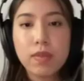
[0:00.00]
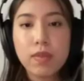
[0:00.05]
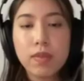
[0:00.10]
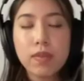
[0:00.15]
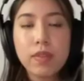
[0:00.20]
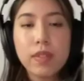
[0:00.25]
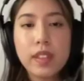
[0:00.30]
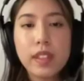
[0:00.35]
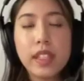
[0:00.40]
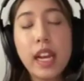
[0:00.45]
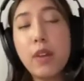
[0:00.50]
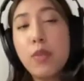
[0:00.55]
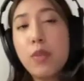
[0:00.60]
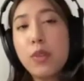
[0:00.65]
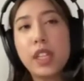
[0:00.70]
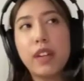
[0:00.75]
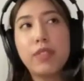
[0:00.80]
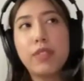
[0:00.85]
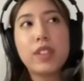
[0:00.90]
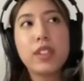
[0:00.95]
That will
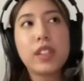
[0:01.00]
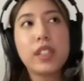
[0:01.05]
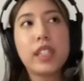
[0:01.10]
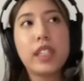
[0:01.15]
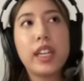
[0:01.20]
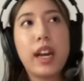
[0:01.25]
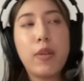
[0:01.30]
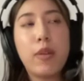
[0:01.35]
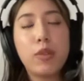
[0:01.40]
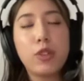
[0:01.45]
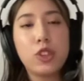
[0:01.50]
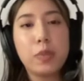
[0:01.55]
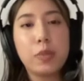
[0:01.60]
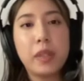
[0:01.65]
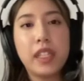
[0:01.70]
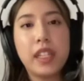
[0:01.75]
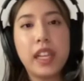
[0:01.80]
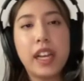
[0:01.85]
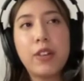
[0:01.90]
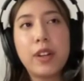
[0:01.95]
definitely, I would just be
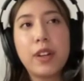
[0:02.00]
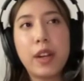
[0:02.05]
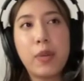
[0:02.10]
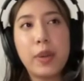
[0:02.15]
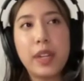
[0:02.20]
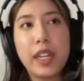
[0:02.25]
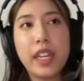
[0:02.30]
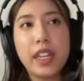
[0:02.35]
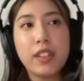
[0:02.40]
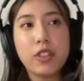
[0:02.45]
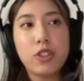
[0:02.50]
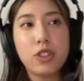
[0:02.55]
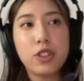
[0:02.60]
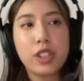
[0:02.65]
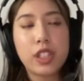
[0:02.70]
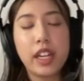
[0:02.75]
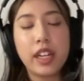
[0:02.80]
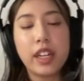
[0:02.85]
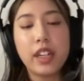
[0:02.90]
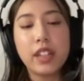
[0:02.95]
like, okay, we can just
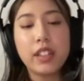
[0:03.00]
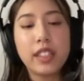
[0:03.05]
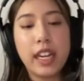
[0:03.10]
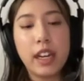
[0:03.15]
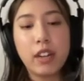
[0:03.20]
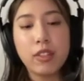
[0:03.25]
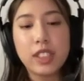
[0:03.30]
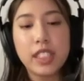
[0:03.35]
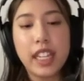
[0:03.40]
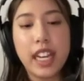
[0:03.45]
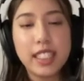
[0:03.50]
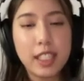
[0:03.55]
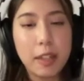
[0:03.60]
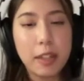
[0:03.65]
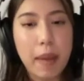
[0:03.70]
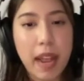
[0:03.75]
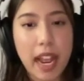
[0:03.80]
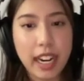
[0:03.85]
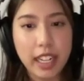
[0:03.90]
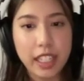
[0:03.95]
kind of downsize the
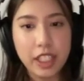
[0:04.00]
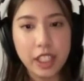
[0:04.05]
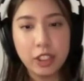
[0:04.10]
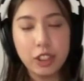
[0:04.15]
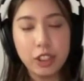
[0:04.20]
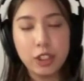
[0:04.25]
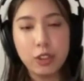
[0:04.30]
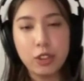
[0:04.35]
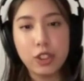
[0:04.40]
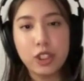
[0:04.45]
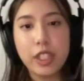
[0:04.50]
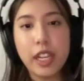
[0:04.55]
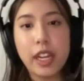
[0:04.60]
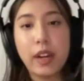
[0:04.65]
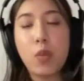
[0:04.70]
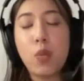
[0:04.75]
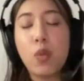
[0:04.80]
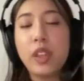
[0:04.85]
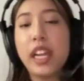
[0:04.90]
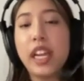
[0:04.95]
package into just like
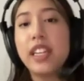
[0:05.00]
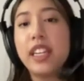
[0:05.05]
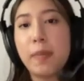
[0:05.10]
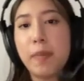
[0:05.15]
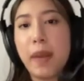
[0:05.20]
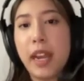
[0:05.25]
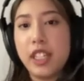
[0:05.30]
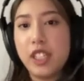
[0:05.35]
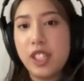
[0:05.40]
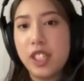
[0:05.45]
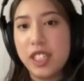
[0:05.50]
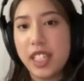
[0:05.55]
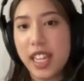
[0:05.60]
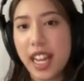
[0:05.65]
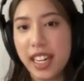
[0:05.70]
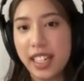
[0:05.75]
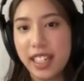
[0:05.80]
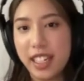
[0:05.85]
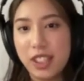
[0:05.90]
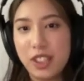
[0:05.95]
landing page design.
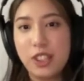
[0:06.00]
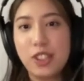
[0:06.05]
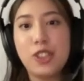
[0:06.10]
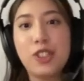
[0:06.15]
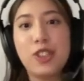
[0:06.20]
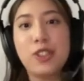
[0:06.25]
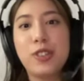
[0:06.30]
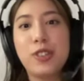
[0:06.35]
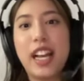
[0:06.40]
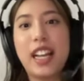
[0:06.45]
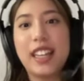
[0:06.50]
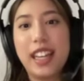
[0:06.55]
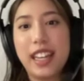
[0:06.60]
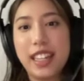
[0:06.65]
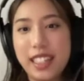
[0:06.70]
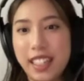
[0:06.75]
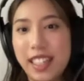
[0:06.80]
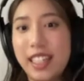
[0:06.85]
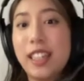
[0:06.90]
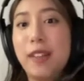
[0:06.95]
Let's just do that, like
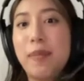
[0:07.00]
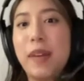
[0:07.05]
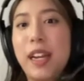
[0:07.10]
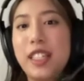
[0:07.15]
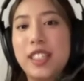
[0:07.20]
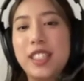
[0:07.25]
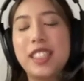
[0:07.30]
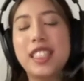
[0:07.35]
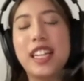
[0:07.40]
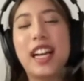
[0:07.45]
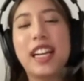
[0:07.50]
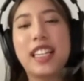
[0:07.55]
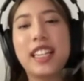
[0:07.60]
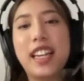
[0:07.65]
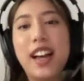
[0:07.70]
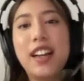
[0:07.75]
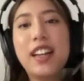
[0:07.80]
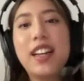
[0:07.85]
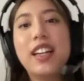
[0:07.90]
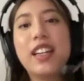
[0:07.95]
landing page design. Yeah.
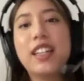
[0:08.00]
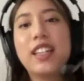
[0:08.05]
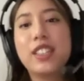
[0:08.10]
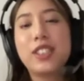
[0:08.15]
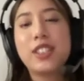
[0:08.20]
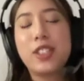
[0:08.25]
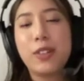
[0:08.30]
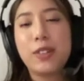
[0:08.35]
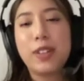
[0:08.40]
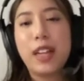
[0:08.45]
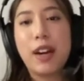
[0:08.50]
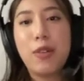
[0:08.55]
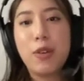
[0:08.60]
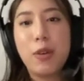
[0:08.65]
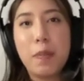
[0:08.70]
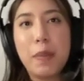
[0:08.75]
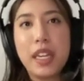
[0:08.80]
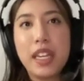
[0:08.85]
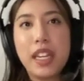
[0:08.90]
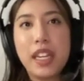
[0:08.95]
So that will
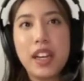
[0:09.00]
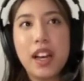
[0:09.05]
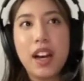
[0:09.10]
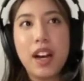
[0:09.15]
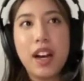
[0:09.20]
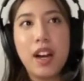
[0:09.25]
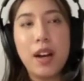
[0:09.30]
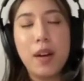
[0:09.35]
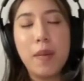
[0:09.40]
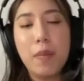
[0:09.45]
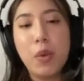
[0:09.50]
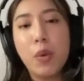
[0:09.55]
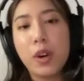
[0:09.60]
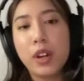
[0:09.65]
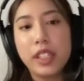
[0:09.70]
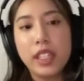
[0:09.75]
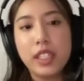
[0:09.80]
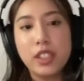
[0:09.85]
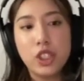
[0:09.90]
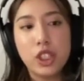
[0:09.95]
be more
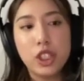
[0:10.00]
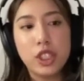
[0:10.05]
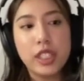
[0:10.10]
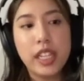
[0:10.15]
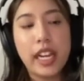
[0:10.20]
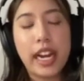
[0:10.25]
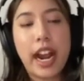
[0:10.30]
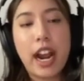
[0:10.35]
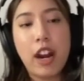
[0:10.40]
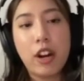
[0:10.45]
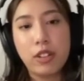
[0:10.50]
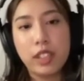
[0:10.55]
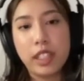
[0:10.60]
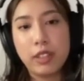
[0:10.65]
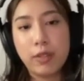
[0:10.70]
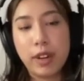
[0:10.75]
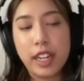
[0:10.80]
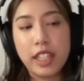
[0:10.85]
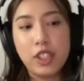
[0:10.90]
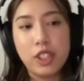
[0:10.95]
than just like hourly
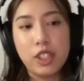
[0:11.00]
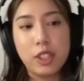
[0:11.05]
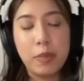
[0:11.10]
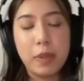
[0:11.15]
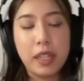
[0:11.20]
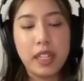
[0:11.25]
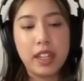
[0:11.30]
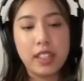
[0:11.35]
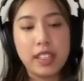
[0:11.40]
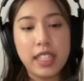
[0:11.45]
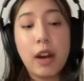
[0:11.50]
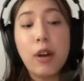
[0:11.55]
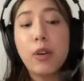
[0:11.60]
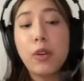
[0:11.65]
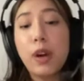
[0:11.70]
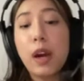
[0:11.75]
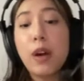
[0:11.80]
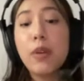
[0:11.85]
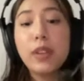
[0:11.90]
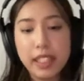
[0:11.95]
rate, just because I'll
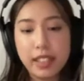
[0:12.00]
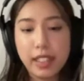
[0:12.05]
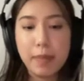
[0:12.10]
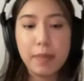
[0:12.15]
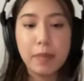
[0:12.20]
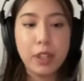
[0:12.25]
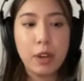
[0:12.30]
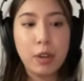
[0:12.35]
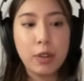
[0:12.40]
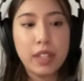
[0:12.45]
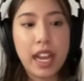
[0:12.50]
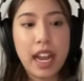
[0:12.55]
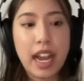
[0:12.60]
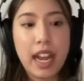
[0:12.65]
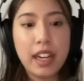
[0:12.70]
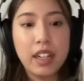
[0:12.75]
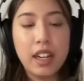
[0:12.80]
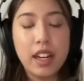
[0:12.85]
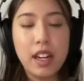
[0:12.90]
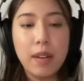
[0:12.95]
let them know that
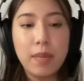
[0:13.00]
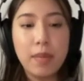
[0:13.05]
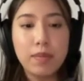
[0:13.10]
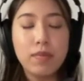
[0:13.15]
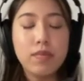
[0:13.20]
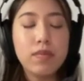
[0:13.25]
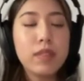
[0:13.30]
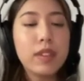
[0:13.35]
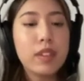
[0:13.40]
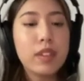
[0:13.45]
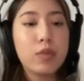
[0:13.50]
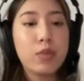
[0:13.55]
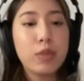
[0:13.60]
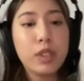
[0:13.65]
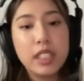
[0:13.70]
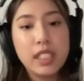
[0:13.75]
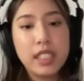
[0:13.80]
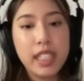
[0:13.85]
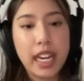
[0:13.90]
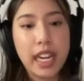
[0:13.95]

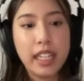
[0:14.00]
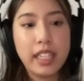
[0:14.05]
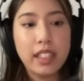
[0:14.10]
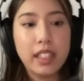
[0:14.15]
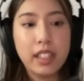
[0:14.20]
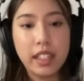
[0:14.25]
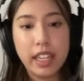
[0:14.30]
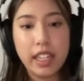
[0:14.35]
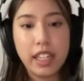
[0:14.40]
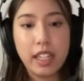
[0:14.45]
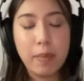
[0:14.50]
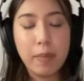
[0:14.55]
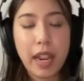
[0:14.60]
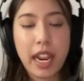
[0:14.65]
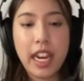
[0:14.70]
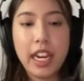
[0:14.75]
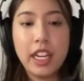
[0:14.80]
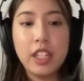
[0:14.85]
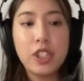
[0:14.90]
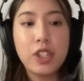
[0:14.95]
redesigning the landing
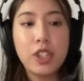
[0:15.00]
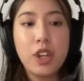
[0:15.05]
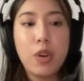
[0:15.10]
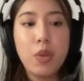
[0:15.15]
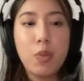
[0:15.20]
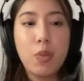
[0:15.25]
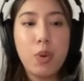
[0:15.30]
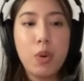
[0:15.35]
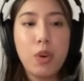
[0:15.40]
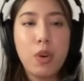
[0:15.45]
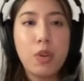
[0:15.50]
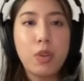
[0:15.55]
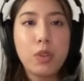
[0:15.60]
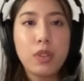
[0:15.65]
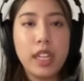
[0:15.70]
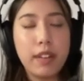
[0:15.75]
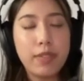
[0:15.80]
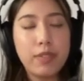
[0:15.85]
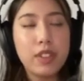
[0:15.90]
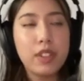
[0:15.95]
page will
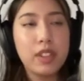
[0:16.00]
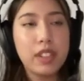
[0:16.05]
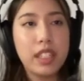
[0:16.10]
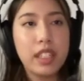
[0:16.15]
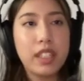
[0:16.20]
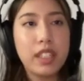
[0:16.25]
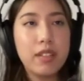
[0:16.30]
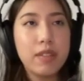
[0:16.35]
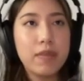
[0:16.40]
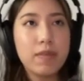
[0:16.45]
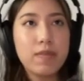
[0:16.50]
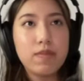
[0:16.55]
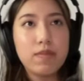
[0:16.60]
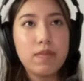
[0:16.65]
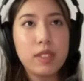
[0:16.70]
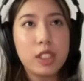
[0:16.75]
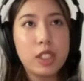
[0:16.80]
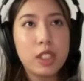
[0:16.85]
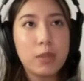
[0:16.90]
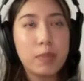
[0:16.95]
definitely
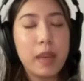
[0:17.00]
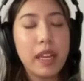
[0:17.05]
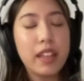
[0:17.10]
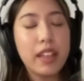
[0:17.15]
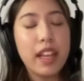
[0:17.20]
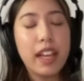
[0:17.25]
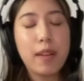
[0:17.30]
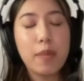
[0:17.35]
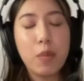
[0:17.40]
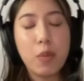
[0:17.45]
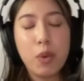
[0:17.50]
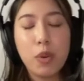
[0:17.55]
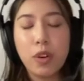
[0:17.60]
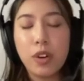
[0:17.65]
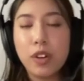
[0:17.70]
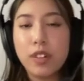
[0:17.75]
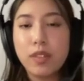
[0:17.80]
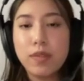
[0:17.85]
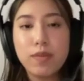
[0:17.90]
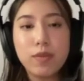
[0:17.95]
spend like
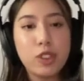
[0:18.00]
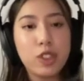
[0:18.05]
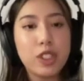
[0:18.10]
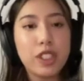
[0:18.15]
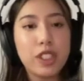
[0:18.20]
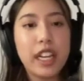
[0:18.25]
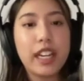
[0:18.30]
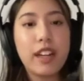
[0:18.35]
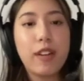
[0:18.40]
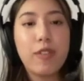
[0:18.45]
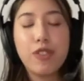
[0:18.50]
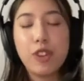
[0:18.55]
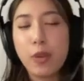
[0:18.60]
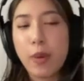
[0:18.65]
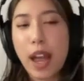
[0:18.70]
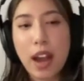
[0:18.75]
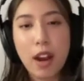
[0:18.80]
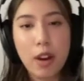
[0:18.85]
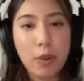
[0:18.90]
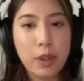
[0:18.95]
more, just like a few
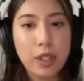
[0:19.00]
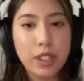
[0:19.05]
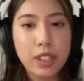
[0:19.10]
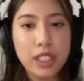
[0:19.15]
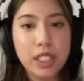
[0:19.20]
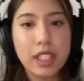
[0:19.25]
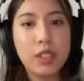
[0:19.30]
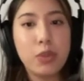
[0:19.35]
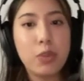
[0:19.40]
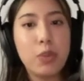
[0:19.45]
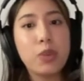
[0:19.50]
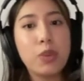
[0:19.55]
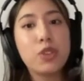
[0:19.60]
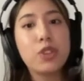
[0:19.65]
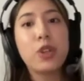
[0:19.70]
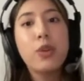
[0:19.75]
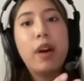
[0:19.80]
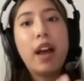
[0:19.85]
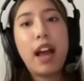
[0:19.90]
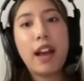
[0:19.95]
hours, because we'll
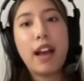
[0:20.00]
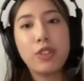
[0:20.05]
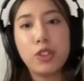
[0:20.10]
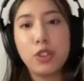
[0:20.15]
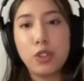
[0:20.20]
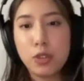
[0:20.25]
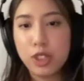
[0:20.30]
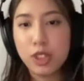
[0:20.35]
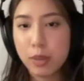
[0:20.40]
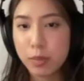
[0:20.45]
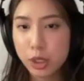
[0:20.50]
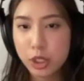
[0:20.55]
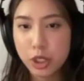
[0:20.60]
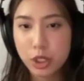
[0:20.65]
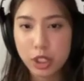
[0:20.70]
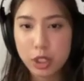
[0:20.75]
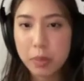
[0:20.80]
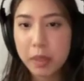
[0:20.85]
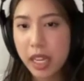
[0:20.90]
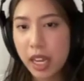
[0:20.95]
still have to do some
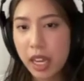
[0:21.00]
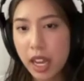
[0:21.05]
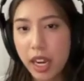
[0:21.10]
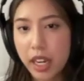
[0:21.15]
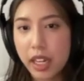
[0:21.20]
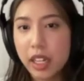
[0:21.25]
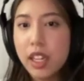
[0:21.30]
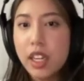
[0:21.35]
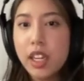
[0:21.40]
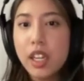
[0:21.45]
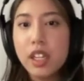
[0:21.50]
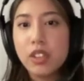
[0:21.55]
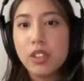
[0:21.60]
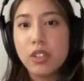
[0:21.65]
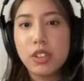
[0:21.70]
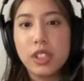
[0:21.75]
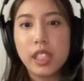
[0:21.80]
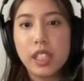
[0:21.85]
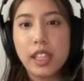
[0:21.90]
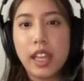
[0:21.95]
research behind to
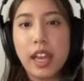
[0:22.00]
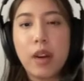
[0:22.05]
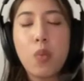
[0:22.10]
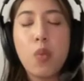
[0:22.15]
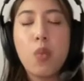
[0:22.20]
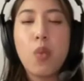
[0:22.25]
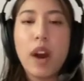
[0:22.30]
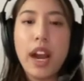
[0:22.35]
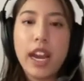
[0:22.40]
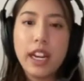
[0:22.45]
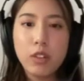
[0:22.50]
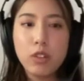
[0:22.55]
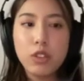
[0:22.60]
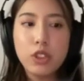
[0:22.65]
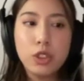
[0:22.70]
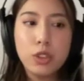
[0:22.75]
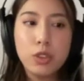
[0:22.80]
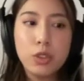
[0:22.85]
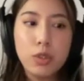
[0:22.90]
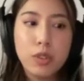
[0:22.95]
see like why don't
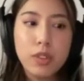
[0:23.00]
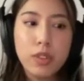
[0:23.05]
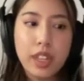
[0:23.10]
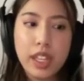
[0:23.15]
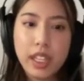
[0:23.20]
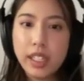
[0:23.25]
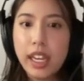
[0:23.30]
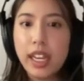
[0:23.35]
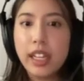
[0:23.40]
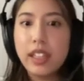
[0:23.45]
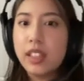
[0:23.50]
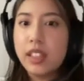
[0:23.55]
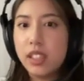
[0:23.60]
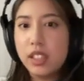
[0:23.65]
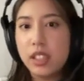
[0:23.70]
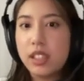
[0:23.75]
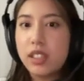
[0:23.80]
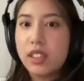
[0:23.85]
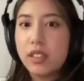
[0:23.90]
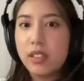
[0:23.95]
you think that
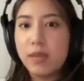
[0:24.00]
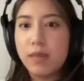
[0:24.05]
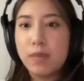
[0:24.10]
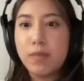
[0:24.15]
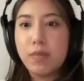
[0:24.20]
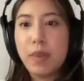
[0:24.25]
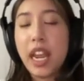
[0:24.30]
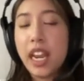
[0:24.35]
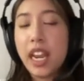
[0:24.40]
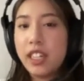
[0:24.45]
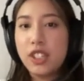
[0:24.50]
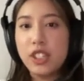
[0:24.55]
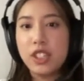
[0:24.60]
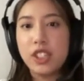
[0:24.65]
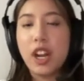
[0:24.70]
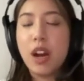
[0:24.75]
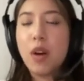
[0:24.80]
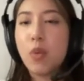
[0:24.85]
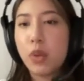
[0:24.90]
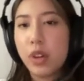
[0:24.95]
this page is
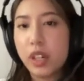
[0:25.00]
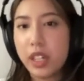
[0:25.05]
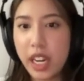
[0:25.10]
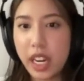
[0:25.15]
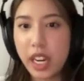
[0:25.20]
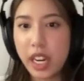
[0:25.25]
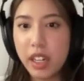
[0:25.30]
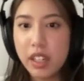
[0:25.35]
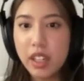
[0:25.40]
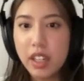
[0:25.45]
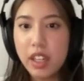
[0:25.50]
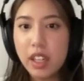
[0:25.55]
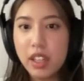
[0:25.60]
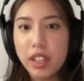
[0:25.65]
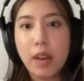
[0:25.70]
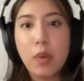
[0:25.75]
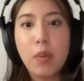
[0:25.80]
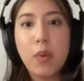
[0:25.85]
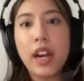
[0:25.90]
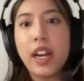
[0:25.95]
not working? Like
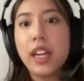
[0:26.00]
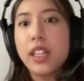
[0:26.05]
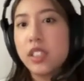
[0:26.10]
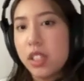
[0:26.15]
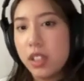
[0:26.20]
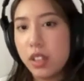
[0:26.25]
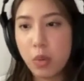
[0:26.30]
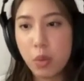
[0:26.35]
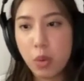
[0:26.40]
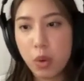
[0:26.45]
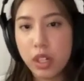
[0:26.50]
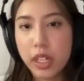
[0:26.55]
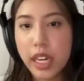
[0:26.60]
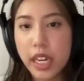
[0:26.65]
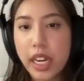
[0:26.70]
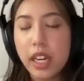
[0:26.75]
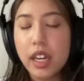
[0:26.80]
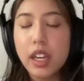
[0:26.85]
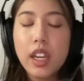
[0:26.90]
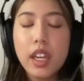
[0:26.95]
why isn't it working?
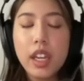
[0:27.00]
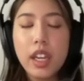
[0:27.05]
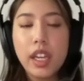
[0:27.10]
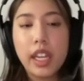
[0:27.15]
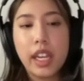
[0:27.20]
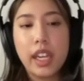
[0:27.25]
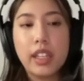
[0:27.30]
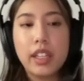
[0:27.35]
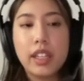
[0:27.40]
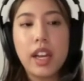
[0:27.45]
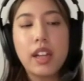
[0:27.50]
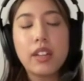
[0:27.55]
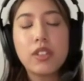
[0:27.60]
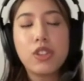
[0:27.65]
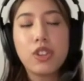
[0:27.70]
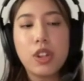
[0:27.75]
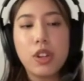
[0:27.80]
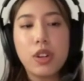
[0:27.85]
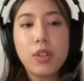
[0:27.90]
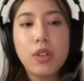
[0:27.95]
And yeah,
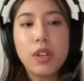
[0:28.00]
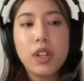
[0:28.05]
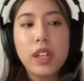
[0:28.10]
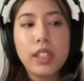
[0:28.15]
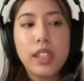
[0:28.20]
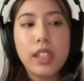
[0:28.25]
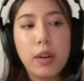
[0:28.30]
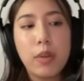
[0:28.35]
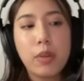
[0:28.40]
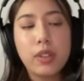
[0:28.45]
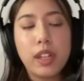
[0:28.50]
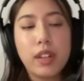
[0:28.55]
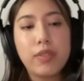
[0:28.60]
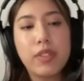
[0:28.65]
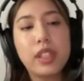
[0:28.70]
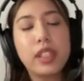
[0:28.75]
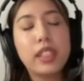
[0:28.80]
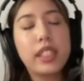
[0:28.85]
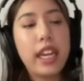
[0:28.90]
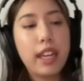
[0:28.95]
so that will
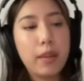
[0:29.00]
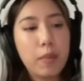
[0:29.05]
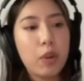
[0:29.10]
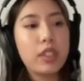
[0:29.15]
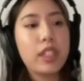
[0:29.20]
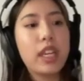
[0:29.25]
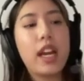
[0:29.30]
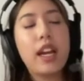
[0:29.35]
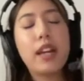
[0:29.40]
definitely take more time.